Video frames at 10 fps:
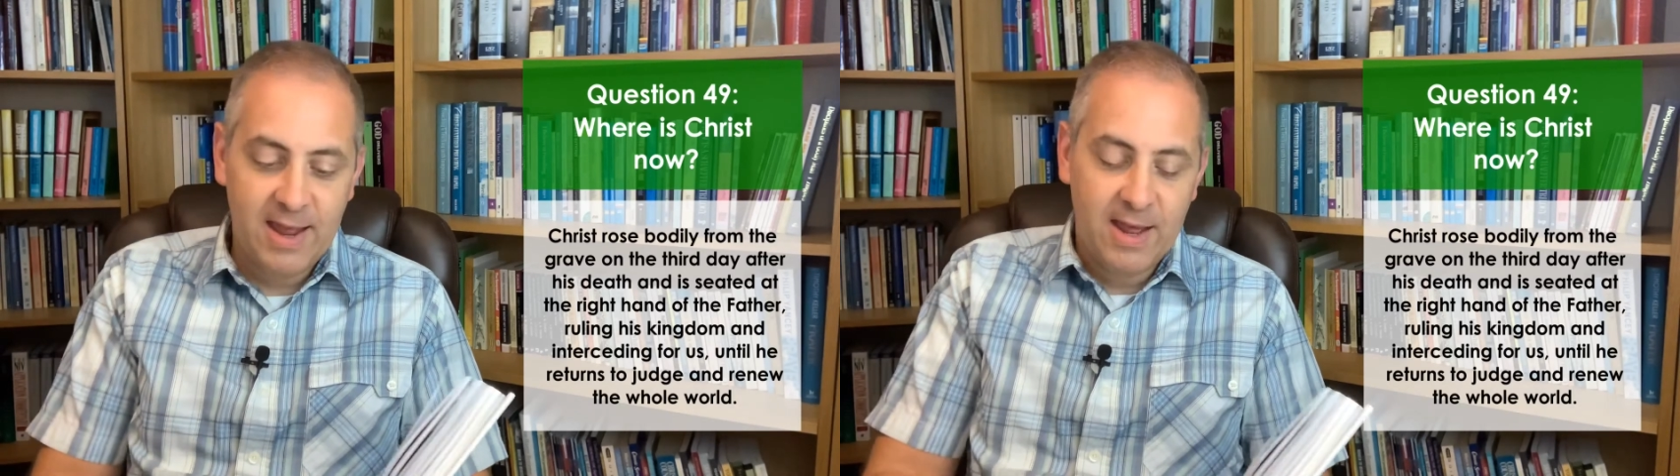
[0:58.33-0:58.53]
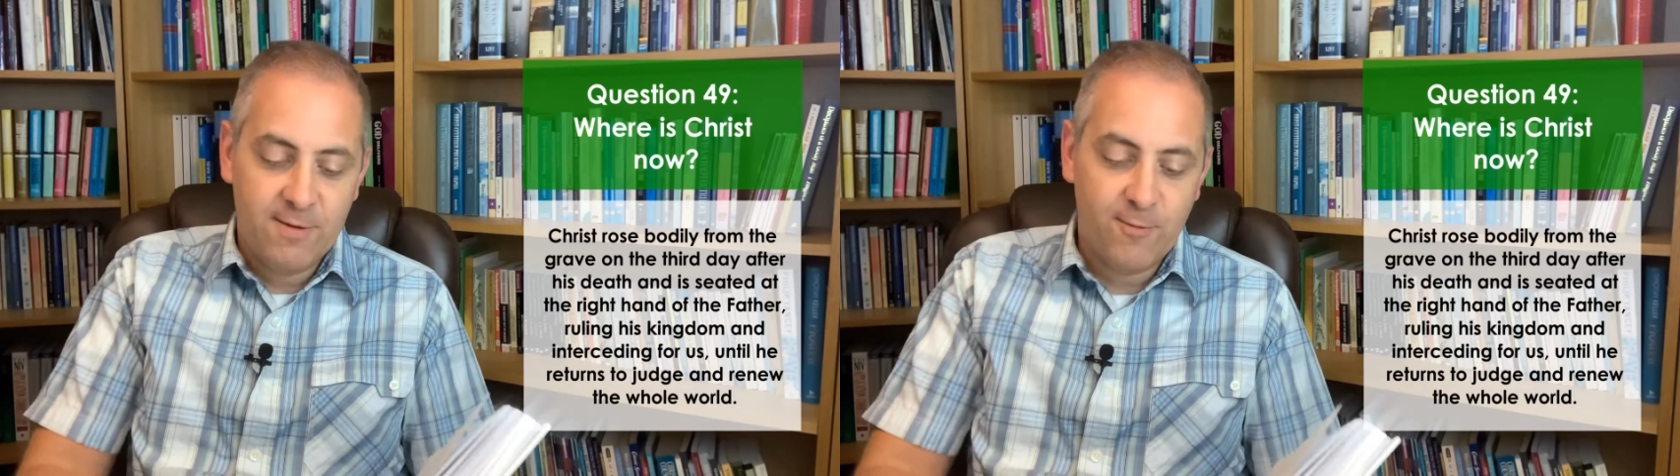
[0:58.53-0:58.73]

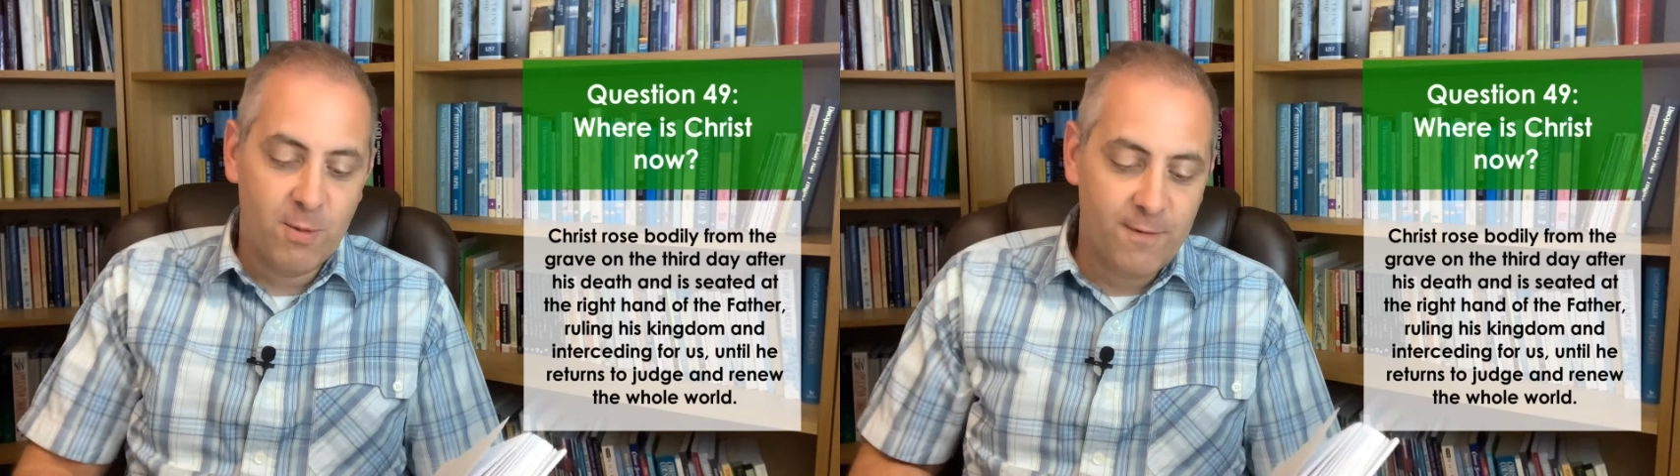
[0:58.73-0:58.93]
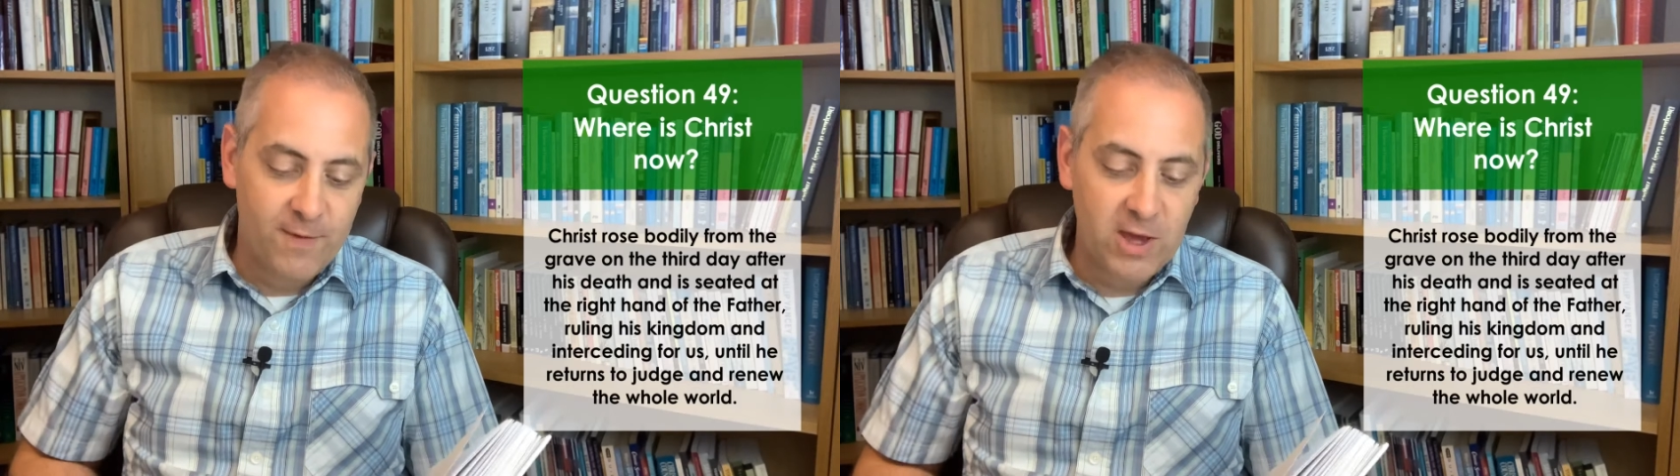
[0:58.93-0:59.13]
is from
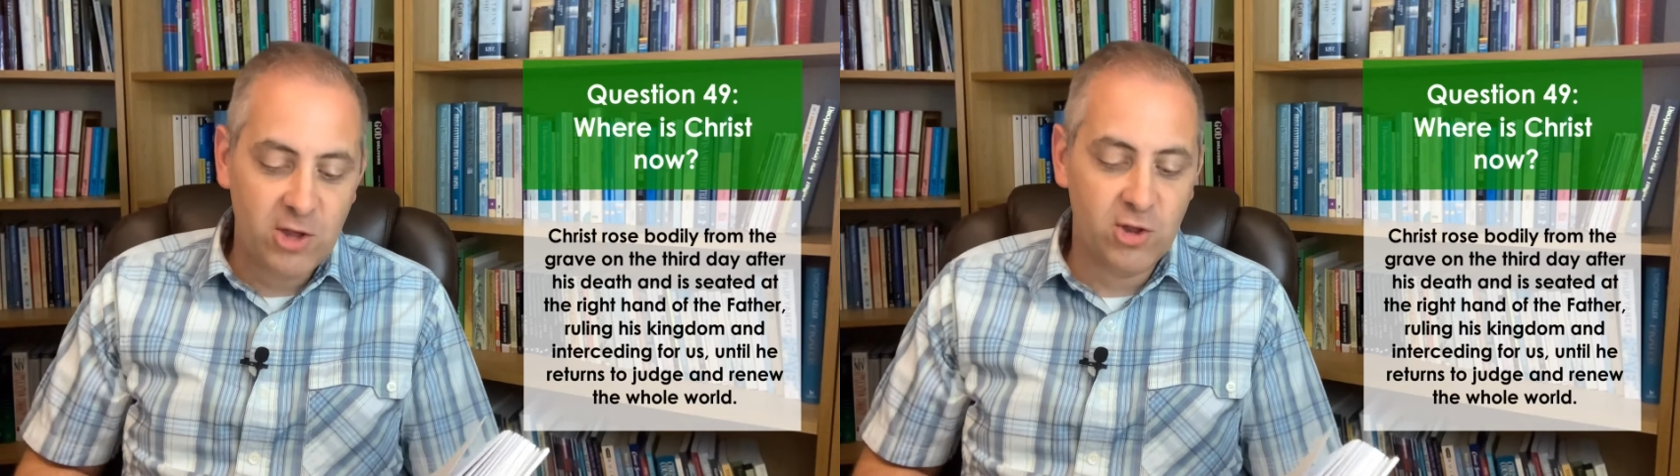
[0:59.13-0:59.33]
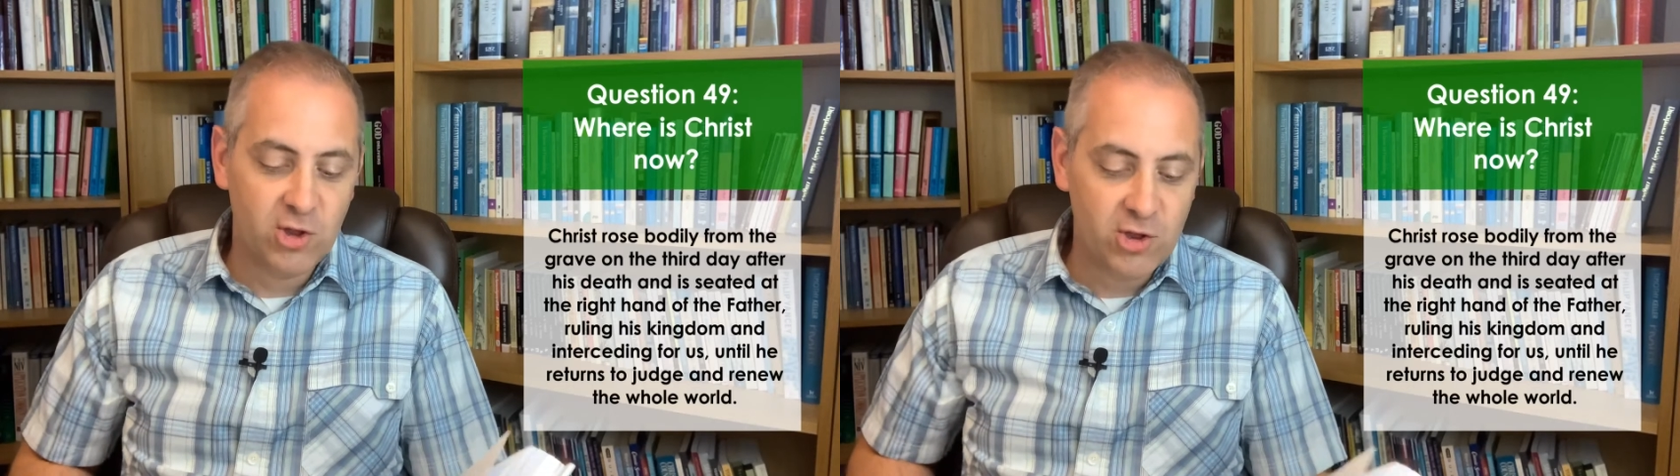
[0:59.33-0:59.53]

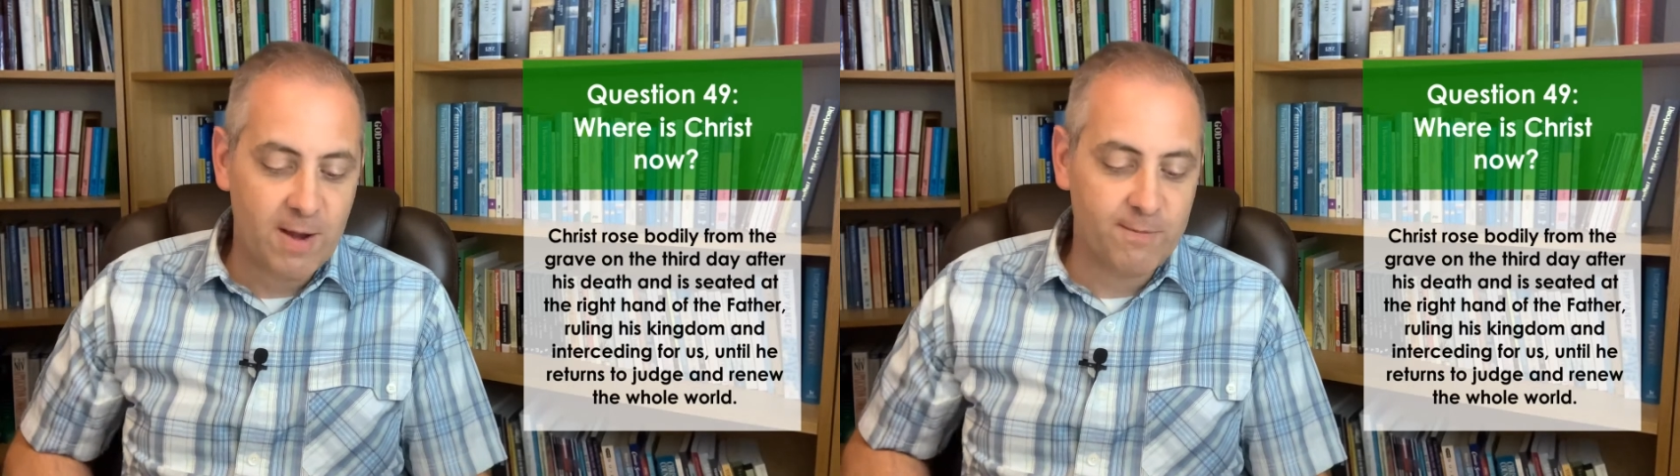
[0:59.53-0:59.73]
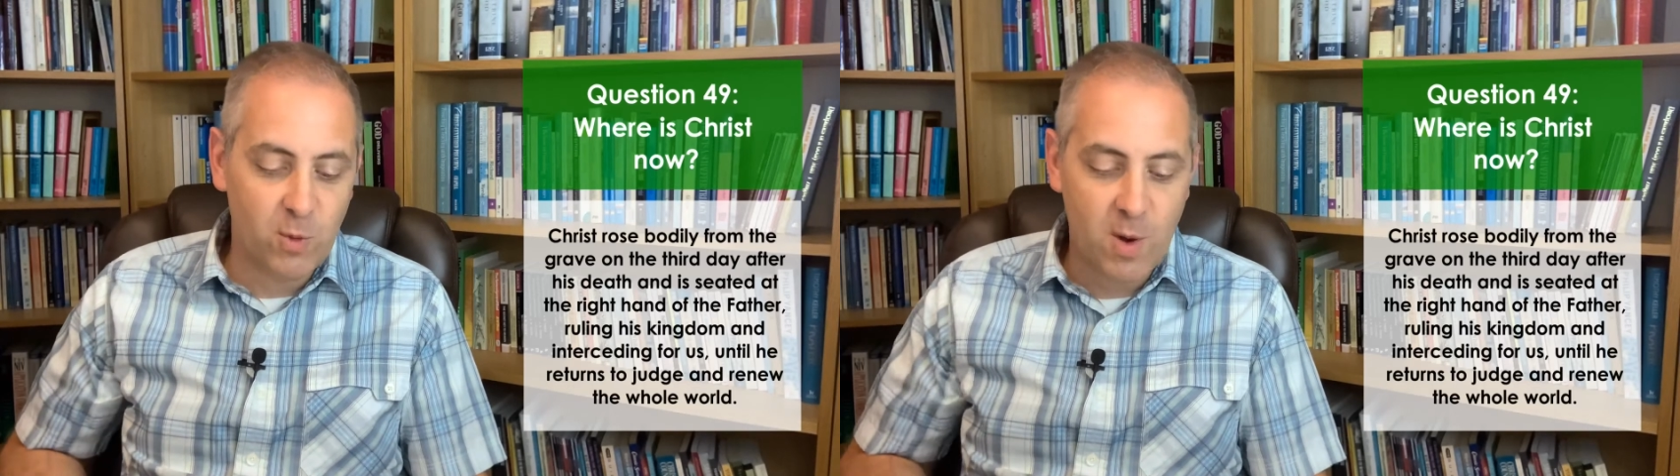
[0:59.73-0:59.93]
Ephesians
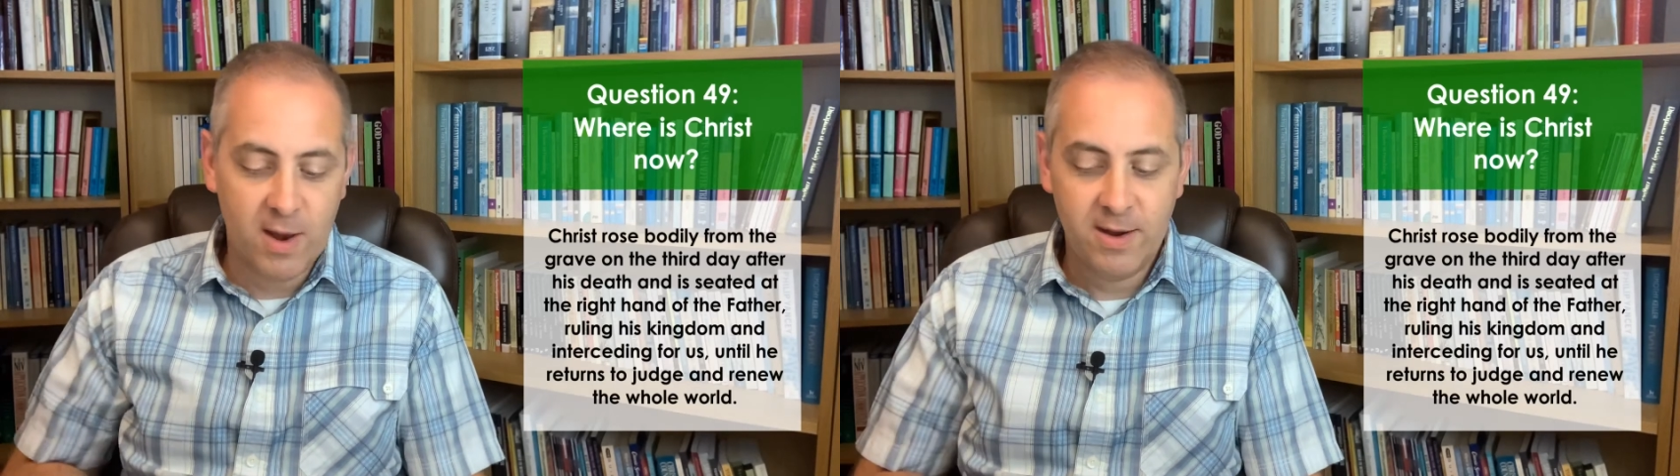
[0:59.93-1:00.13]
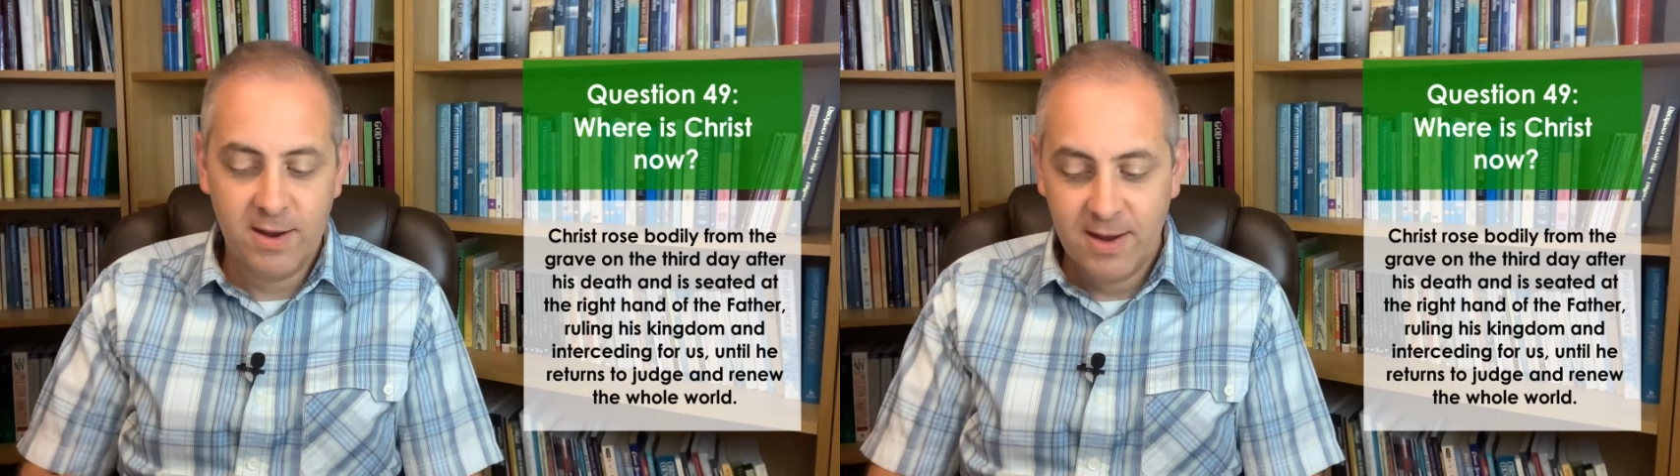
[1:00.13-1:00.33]
chapter 1,